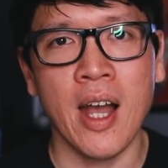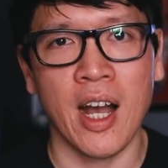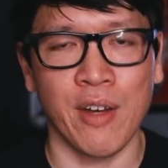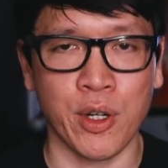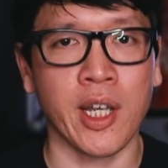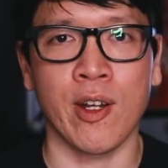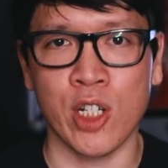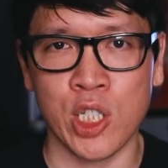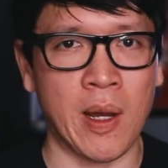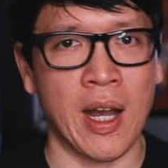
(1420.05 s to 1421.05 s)
uh, if you're
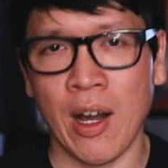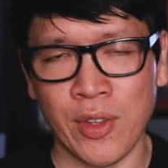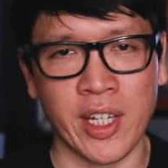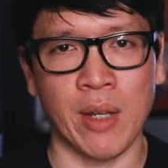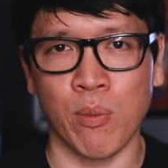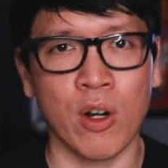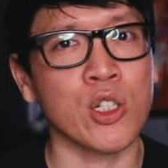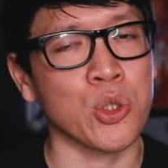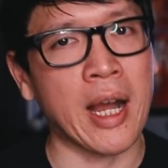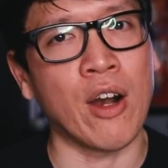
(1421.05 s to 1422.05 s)
curious about how the game
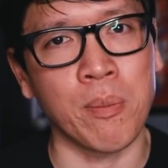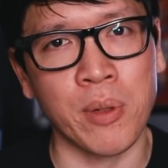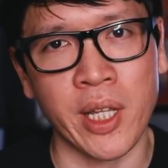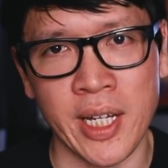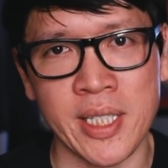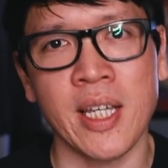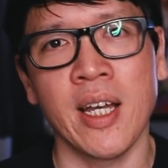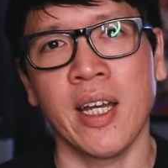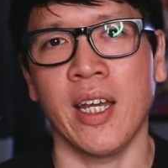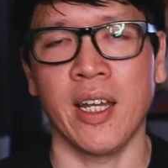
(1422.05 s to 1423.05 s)
works or how it plays
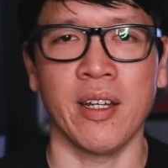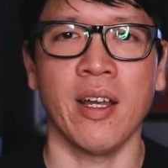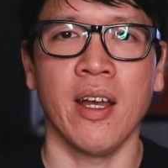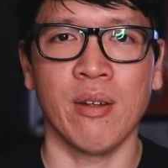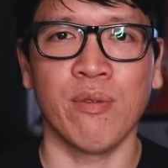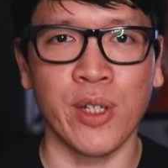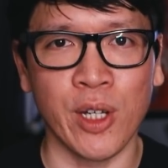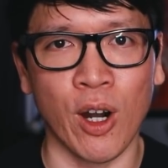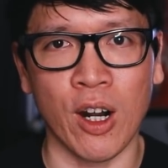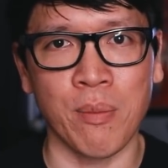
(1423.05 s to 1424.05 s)
in
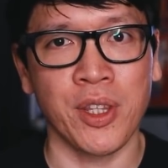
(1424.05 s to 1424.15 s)
VR.